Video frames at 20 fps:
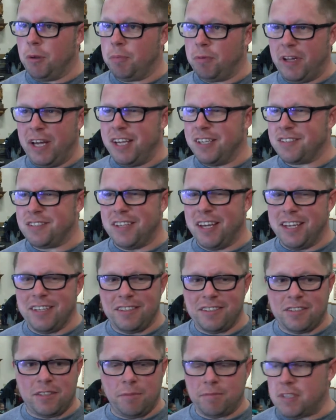you in a place
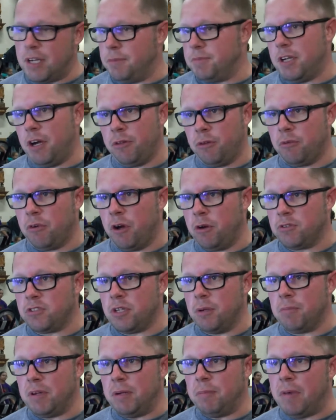that sometime down the road
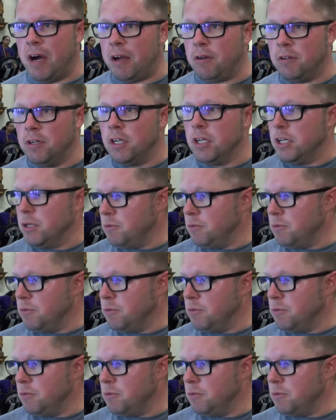somebody might